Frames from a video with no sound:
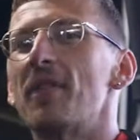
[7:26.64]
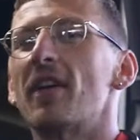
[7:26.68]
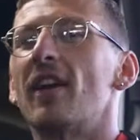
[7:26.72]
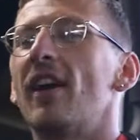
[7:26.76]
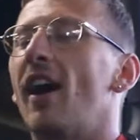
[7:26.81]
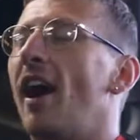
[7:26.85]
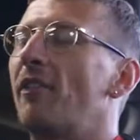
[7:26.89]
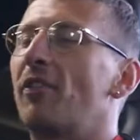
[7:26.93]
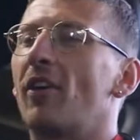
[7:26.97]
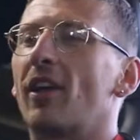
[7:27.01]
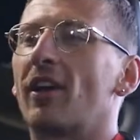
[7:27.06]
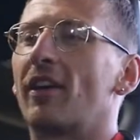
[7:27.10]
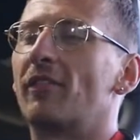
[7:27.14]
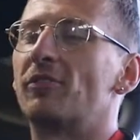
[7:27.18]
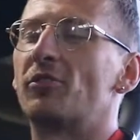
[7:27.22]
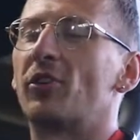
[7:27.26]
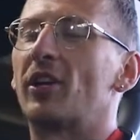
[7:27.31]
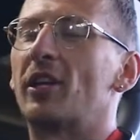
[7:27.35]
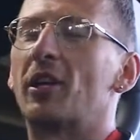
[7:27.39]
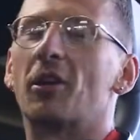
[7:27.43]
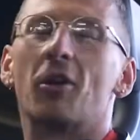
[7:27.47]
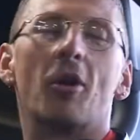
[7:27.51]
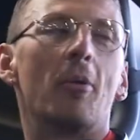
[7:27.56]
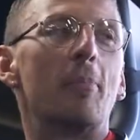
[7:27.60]
I feel like I've
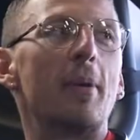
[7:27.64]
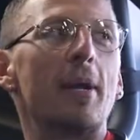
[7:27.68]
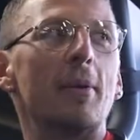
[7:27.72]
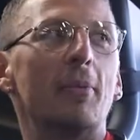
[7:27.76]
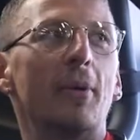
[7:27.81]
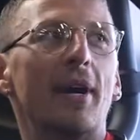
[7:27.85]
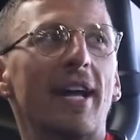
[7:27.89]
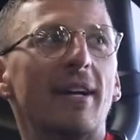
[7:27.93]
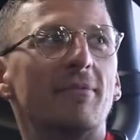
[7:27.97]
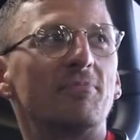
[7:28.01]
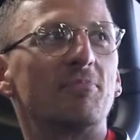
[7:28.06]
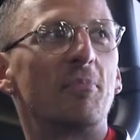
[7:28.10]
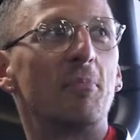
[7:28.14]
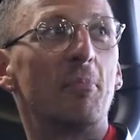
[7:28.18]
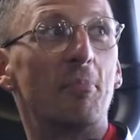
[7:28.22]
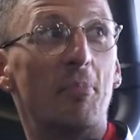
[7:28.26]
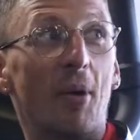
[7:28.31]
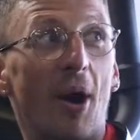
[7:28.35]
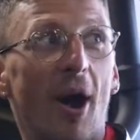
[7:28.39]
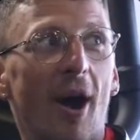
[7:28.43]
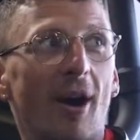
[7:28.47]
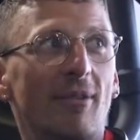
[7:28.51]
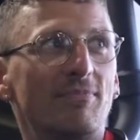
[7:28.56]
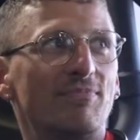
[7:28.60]
triggered a lot of people here.
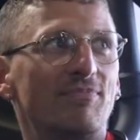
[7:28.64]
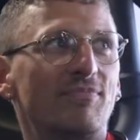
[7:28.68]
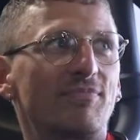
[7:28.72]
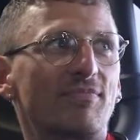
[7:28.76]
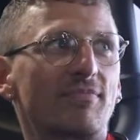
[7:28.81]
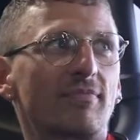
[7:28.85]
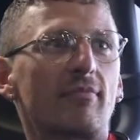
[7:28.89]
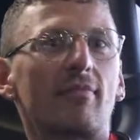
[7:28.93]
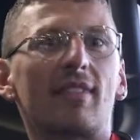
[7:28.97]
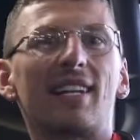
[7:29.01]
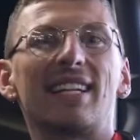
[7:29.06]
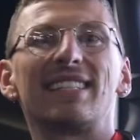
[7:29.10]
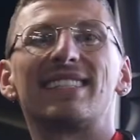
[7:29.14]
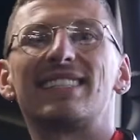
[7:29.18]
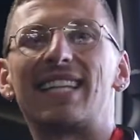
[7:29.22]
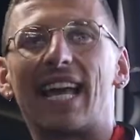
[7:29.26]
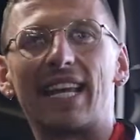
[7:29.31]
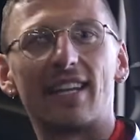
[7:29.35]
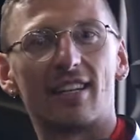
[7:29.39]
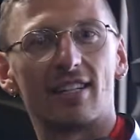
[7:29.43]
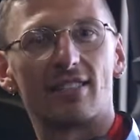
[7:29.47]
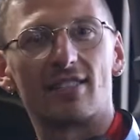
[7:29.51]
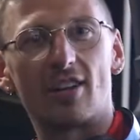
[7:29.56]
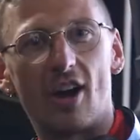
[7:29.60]
But
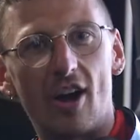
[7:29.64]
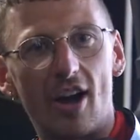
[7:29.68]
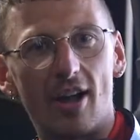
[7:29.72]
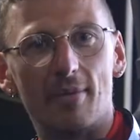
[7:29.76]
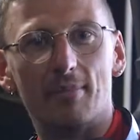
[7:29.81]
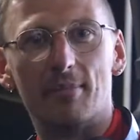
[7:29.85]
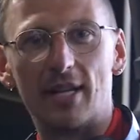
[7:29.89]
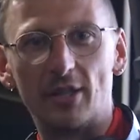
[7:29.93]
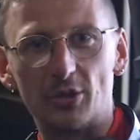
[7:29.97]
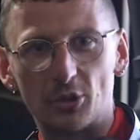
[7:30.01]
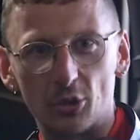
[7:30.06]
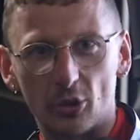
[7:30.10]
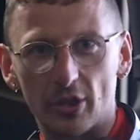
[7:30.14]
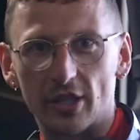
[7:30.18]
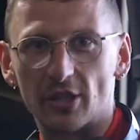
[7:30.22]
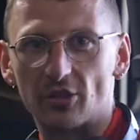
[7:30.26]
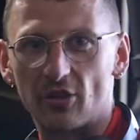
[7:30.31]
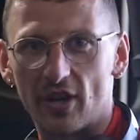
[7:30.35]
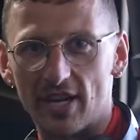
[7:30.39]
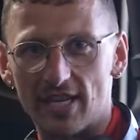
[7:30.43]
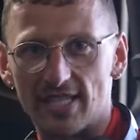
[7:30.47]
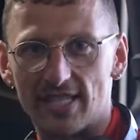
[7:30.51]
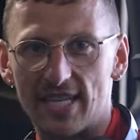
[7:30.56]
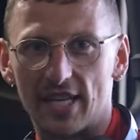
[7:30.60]
take your time, enjoy your
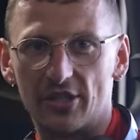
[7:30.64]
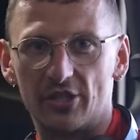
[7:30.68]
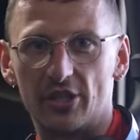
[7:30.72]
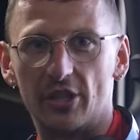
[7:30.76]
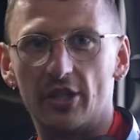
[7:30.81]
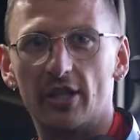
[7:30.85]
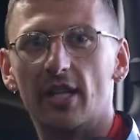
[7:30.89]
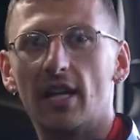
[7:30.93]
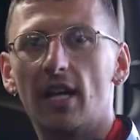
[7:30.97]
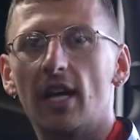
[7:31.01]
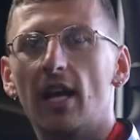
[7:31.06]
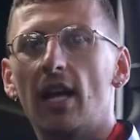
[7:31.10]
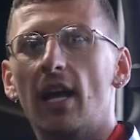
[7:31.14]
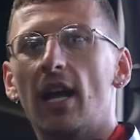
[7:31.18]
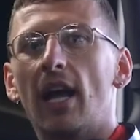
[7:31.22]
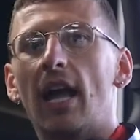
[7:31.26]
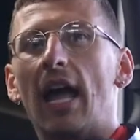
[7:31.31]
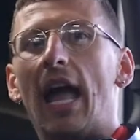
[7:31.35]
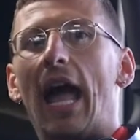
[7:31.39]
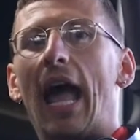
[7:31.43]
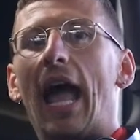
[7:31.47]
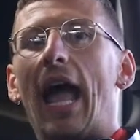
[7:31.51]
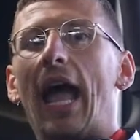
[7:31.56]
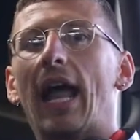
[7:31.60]
training session,
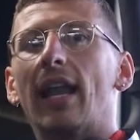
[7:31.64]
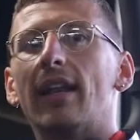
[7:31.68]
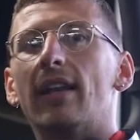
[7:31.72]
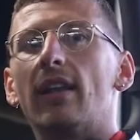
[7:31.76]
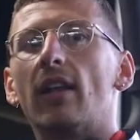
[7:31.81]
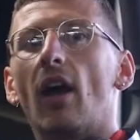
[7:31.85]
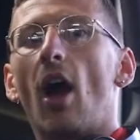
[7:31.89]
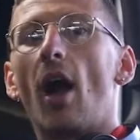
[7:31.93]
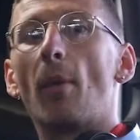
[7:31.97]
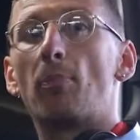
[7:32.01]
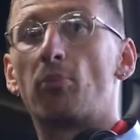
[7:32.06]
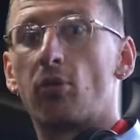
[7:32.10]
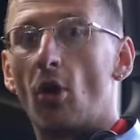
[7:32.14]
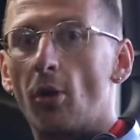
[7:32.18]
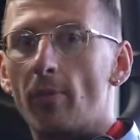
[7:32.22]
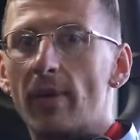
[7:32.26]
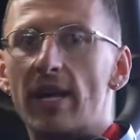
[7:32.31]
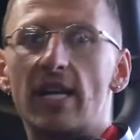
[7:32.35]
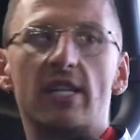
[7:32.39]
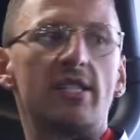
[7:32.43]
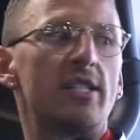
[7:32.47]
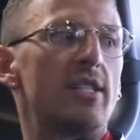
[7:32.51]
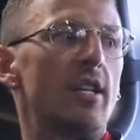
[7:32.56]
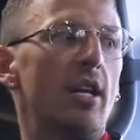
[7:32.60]
and I
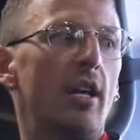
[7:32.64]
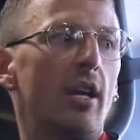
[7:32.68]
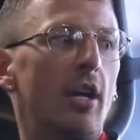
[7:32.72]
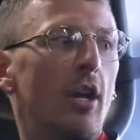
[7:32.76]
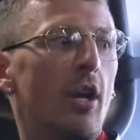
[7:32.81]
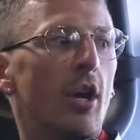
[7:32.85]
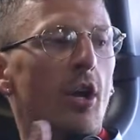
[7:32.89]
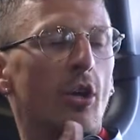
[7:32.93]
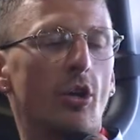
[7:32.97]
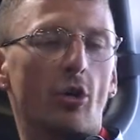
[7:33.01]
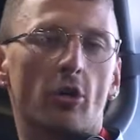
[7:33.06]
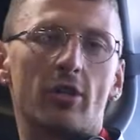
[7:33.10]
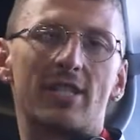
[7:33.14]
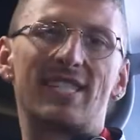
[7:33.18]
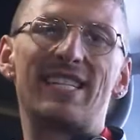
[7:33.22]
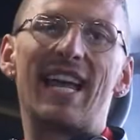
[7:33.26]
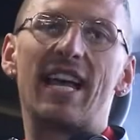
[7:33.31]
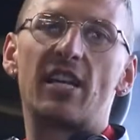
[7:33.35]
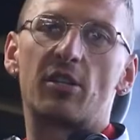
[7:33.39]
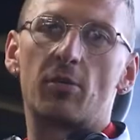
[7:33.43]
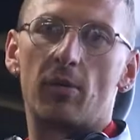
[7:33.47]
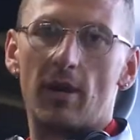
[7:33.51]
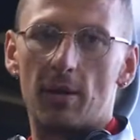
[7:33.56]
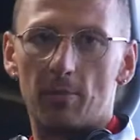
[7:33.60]
promise your
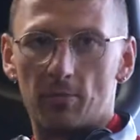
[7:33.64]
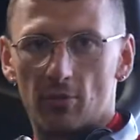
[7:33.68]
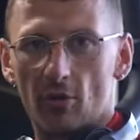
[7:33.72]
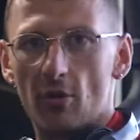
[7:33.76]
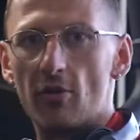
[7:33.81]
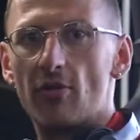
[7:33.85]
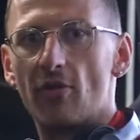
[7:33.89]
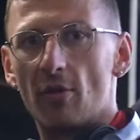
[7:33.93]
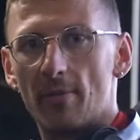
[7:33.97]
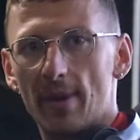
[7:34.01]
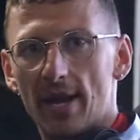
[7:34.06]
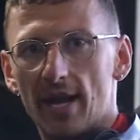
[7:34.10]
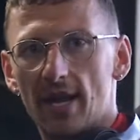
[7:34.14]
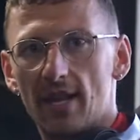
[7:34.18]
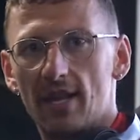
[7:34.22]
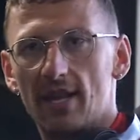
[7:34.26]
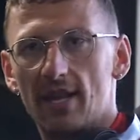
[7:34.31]
sets will improve from it.